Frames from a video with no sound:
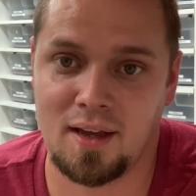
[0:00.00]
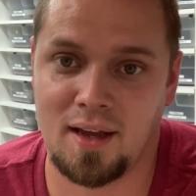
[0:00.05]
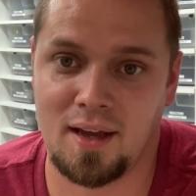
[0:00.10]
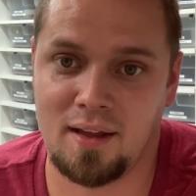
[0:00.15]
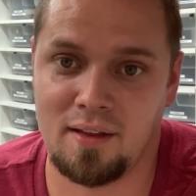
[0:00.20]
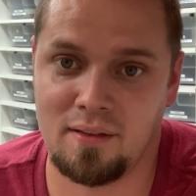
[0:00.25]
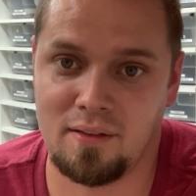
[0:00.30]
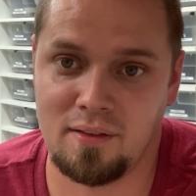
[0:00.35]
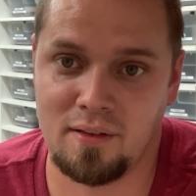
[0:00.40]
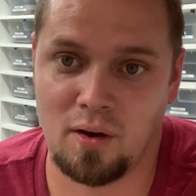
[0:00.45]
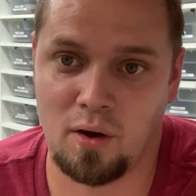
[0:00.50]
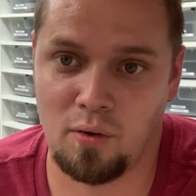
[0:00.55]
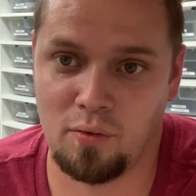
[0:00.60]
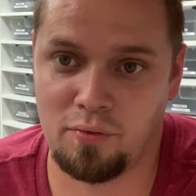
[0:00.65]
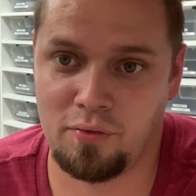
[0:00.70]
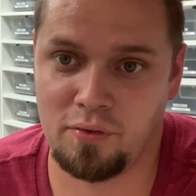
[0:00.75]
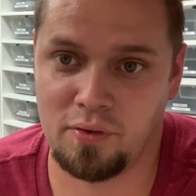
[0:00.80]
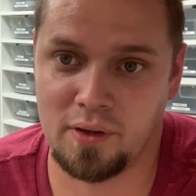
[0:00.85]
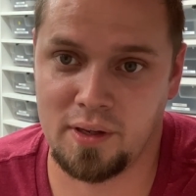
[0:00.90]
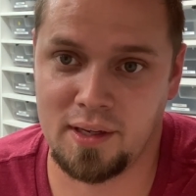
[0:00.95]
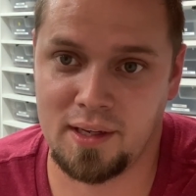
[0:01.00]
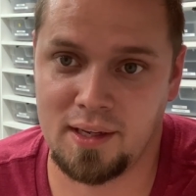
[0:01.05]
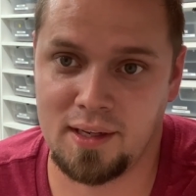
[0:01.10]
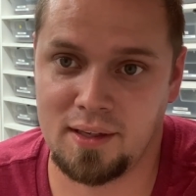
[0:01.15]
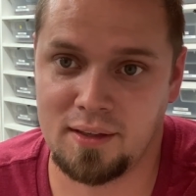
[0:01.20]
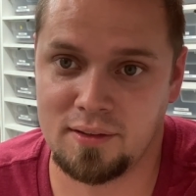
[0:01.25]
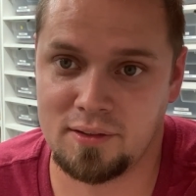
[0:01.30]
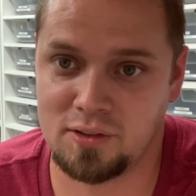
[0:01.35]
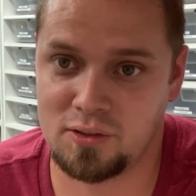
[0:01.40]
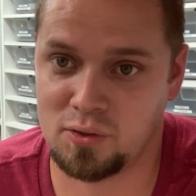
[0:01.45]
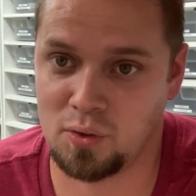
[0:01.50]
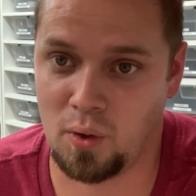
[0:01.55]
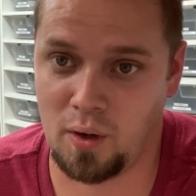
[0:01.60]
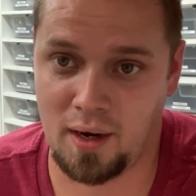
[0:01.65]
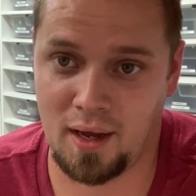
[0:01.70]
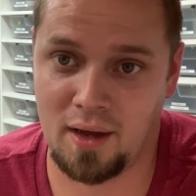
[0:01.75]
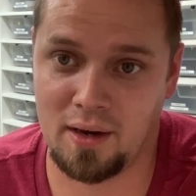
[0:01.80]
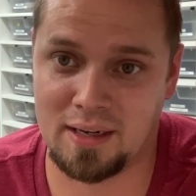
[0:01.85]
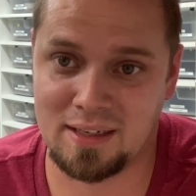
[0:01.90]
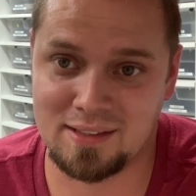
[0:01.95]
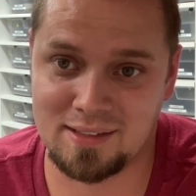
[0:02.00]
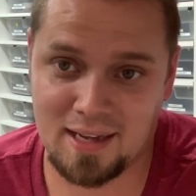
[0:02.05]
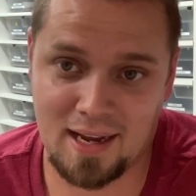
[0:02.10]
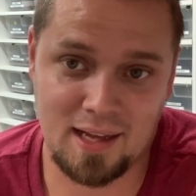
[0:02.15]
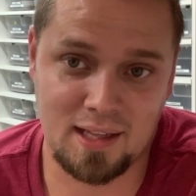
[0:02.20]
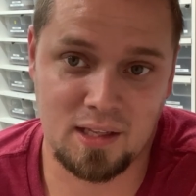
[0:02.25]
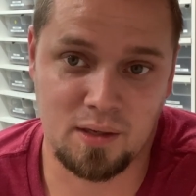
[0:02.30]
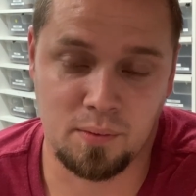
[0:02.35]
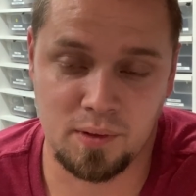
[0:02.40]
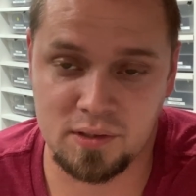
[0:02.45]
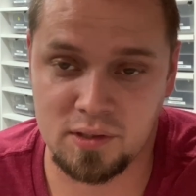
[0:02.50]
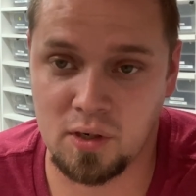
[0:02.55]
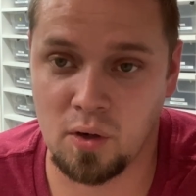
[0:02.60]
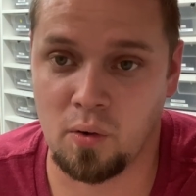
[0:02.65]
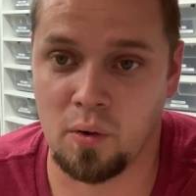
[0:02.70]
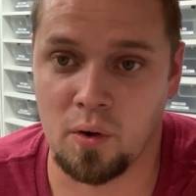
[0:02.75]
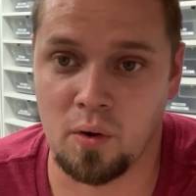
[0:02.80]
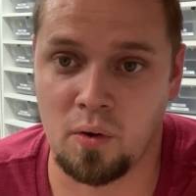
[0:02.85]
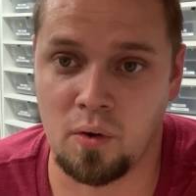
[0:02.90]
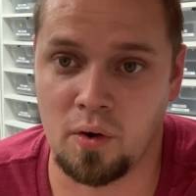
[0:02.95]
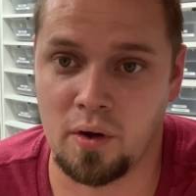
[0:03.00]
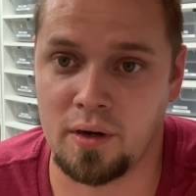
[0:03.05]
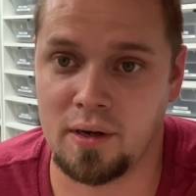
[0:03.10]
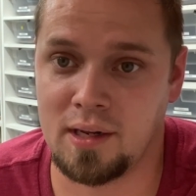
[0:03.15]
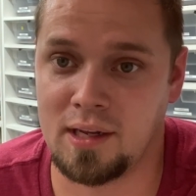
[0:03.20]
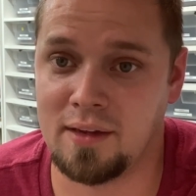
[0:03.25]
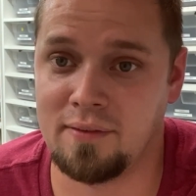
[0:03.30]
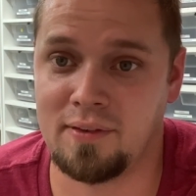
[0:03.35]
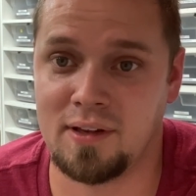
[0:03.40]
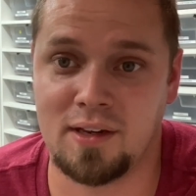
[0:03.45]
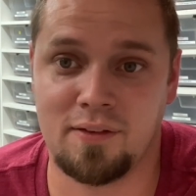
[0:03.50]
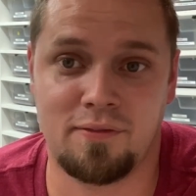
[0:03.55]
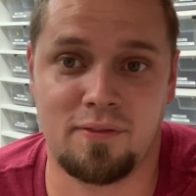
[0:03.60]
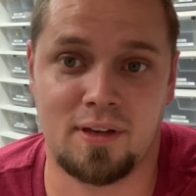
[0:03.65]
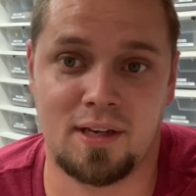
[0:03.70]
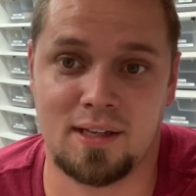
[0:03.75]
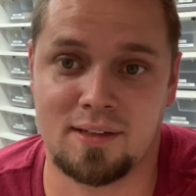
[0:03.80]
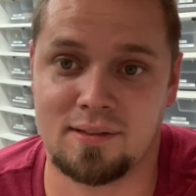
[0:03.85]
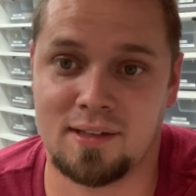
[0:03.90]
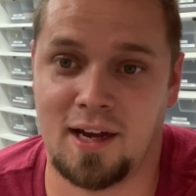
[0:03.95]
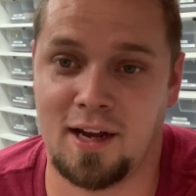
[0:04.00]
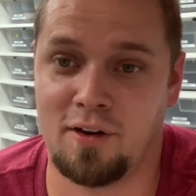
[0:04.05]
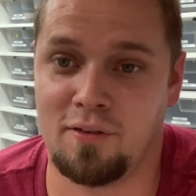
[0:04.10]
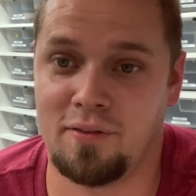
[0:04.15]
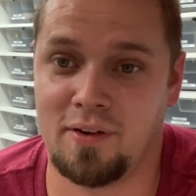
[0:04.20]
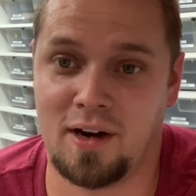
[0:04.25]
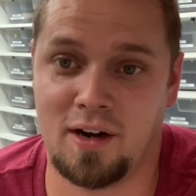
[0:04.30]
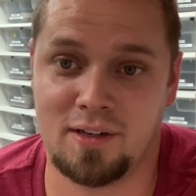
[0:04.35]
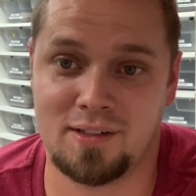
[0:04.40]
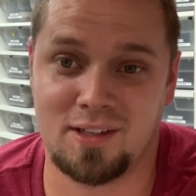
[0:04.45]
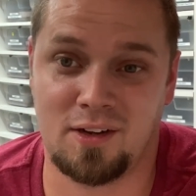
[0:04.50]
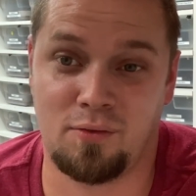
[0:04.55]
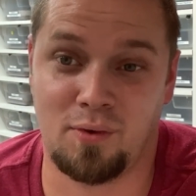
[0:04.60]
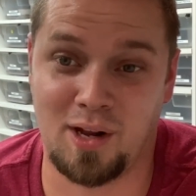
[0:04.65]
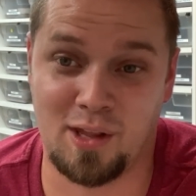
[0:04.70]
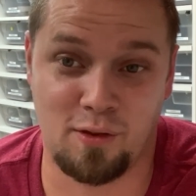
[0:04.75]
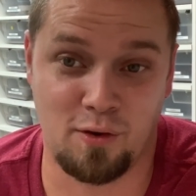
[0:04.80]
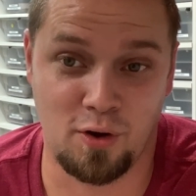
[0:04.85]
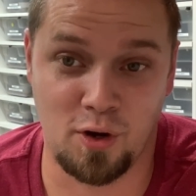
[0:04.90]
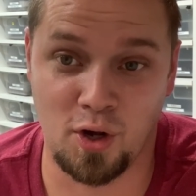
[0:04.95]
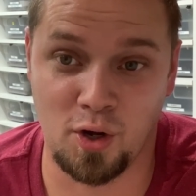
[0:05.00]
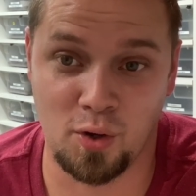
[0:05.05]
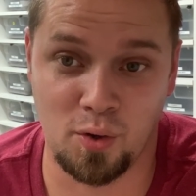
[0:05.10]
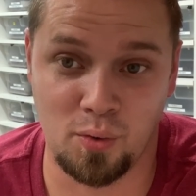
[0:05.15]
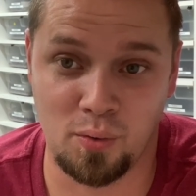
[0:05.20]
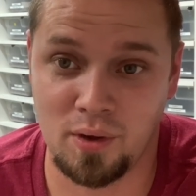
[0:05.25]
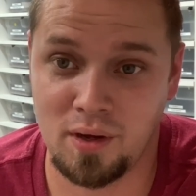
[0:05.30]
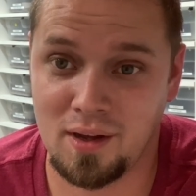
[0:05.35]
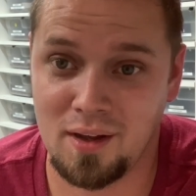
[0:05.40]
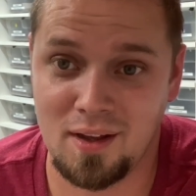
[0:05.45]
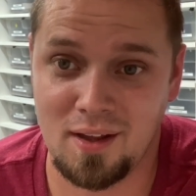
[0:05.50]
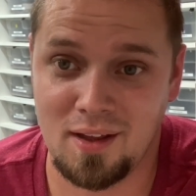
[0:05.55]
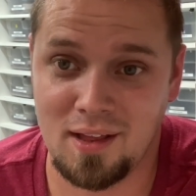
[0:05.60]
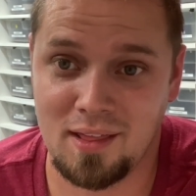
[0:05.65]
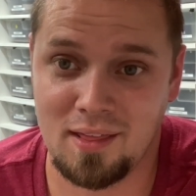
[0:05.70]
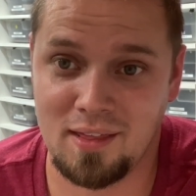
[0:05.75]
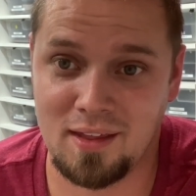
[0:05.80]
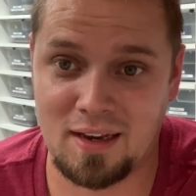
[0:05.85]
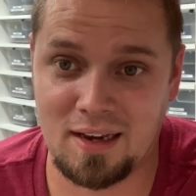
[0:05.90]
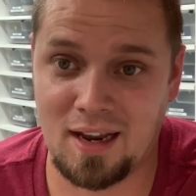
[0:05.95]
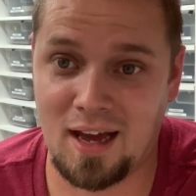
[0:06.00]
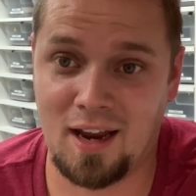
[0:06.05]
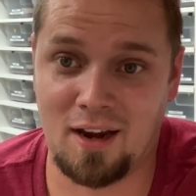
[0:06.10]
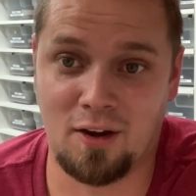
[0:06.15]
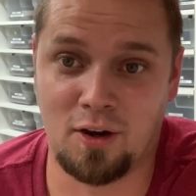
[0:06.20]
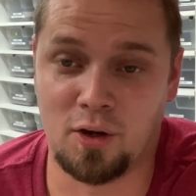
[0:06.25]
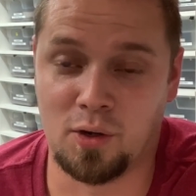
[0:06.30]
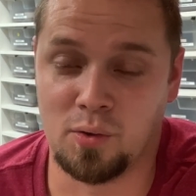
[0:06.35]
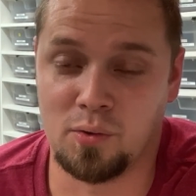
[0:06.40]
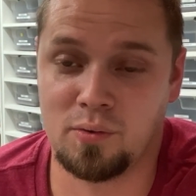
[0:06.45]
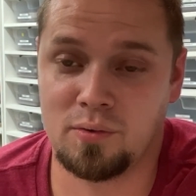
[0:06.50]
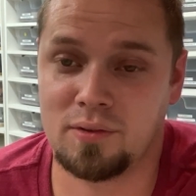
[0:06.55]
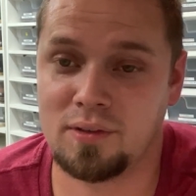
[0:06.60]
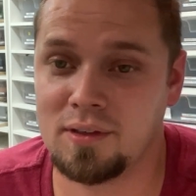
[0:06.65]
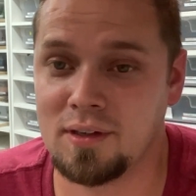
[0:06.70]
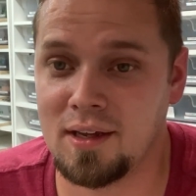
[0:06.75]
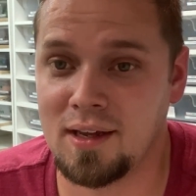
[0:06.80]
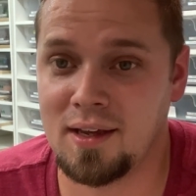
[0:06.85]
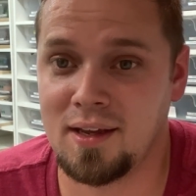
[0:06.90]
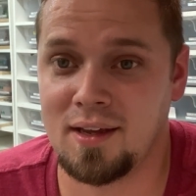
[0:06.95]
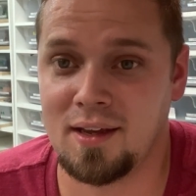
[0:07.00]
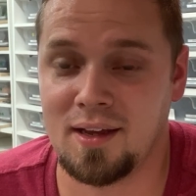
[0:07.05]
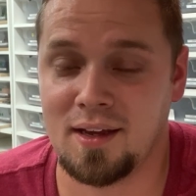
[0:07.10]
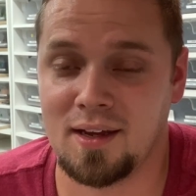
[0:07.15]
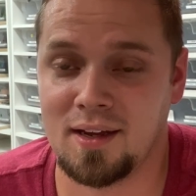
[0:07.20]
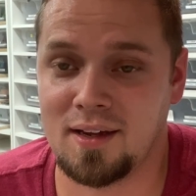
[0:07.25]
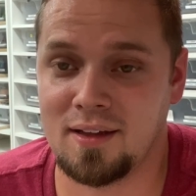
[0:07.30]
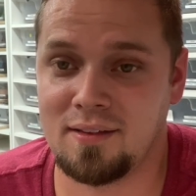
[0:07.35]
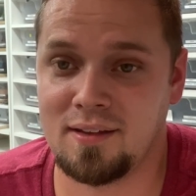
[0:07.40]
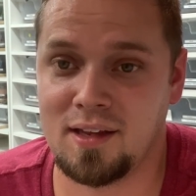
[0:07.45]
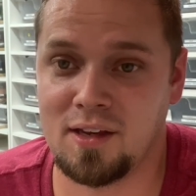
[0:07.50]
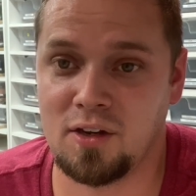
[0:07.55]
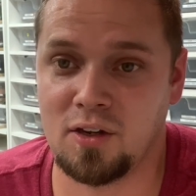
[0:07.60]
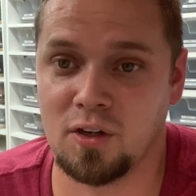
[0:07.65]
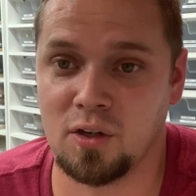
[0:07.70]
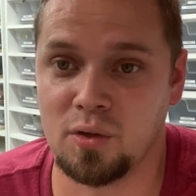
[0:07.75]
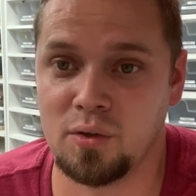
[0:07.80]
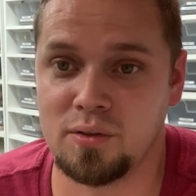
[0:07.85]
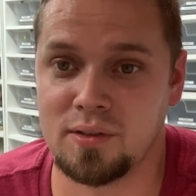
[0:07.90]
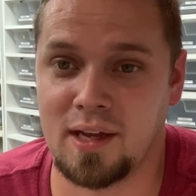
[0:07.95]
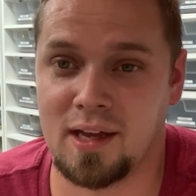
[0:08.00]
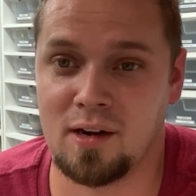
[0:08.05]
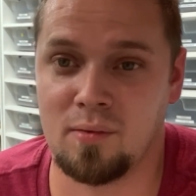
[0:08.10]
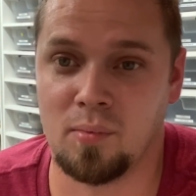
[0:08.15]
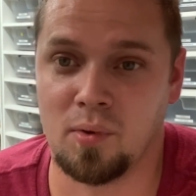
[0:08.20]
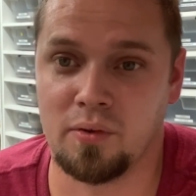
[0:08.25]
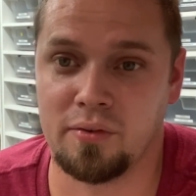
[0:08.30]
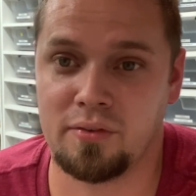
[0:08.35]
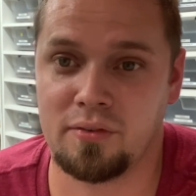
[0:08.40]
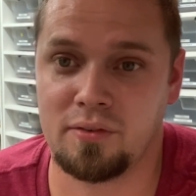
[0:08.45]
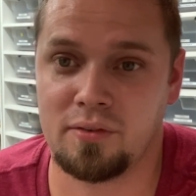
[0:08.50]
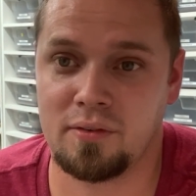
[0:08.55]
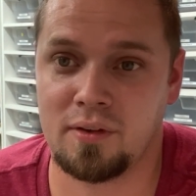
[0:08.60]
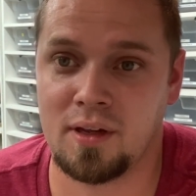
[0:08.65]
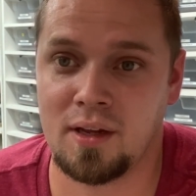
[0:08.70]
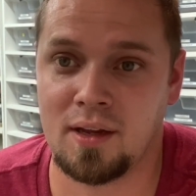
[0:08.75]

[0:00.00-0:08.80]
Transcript: and hopefully sort out exactly what's going on. Even if it is nidovirus, I'd rather know than not know. Continue to lose animals.